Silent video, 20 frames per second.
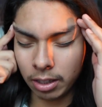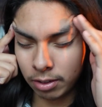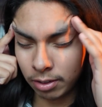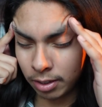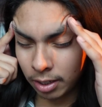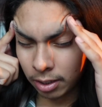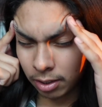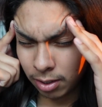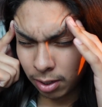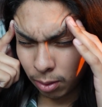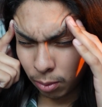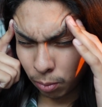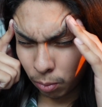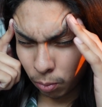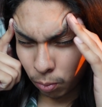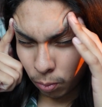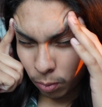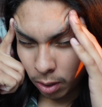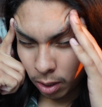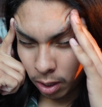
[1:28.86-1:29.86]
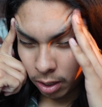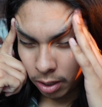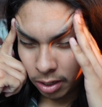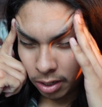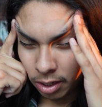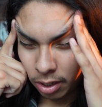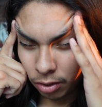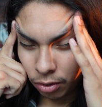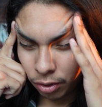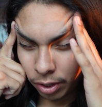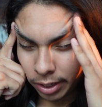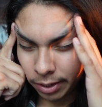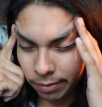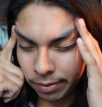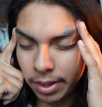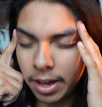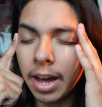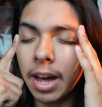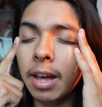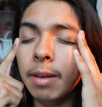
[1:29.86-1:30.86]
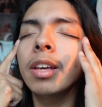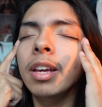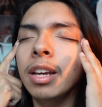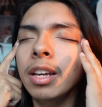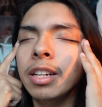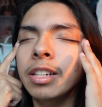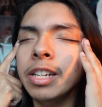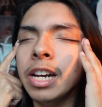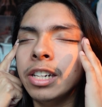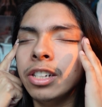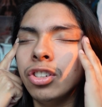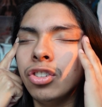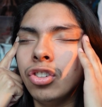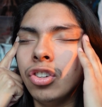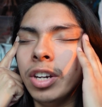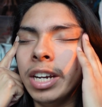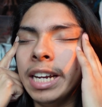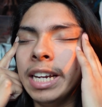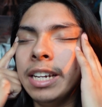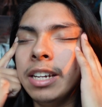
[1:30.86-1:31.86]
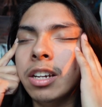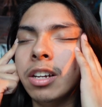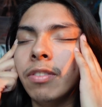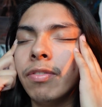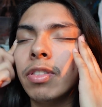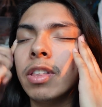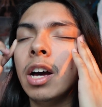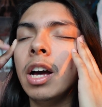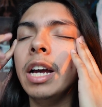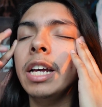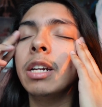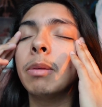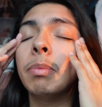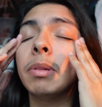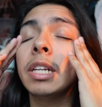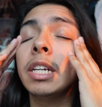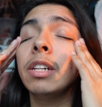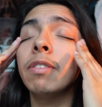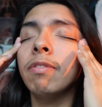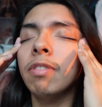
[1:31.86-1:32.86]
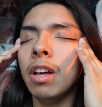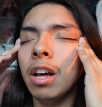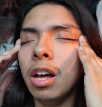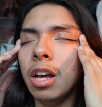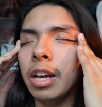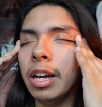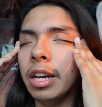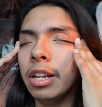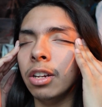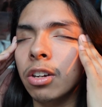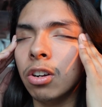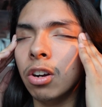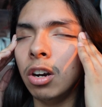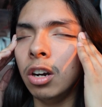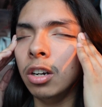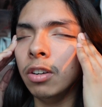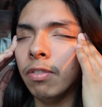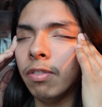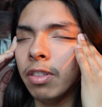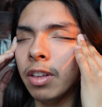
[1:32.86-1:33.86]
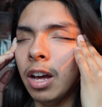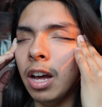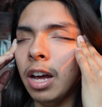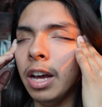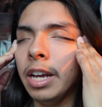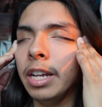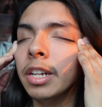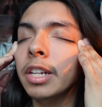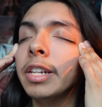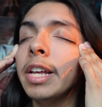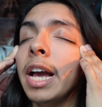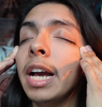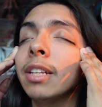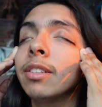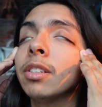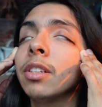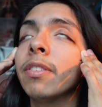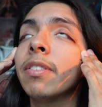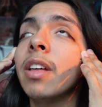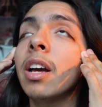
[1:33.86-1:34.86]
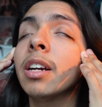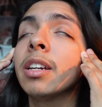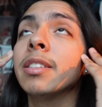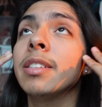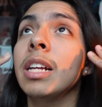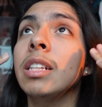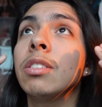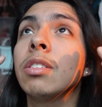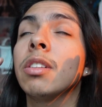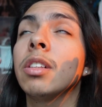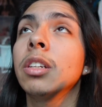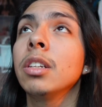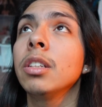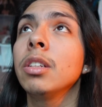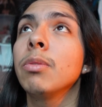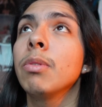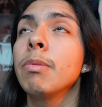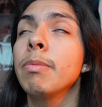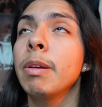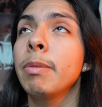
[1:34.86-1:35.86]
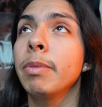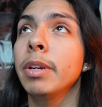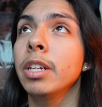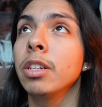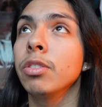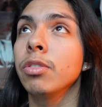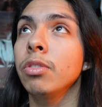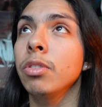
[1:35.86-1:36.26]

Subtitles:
stick to one train of thought. Okay, not a train of thought and a plane of thought and a car of thought and a taxi of thought, because that's clearly what my brain is